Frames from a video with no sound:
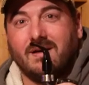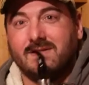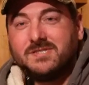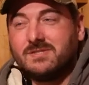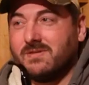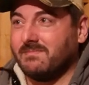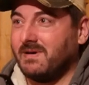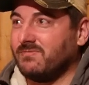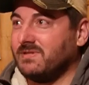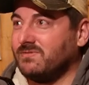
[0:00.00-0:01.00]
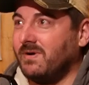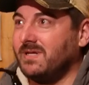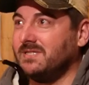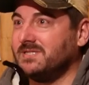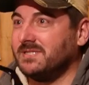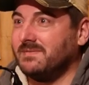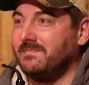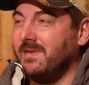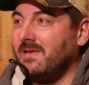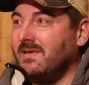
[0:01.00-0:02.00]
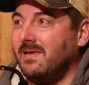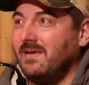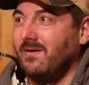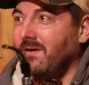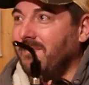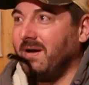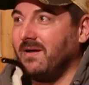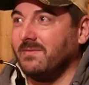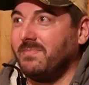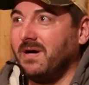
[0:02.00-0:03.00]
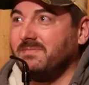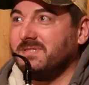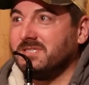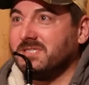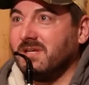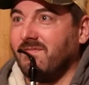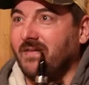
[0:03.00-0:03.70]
I still like my 320s and all my other pipes and stuff.